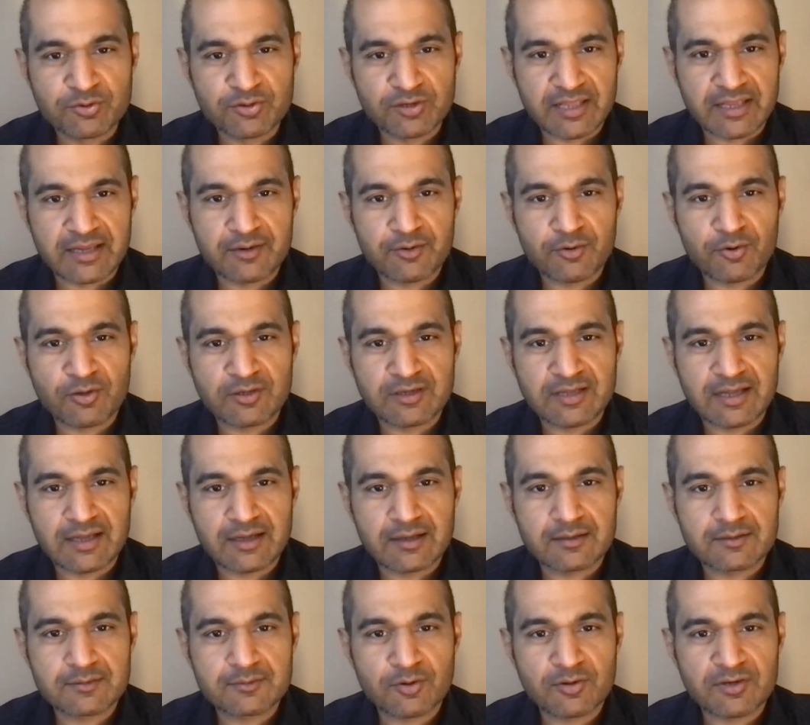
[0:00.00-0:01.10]
today on
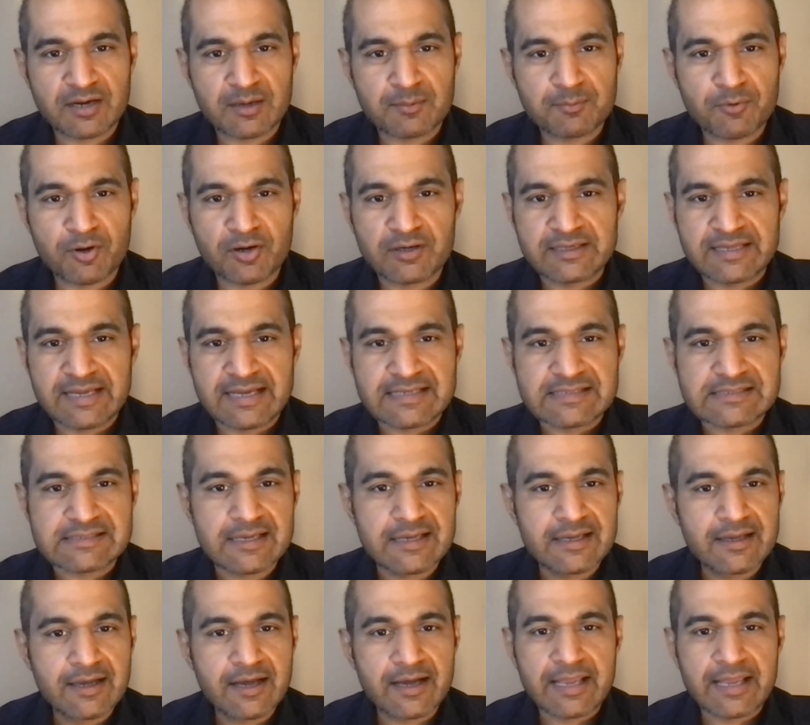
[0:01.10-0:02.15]
our podcast.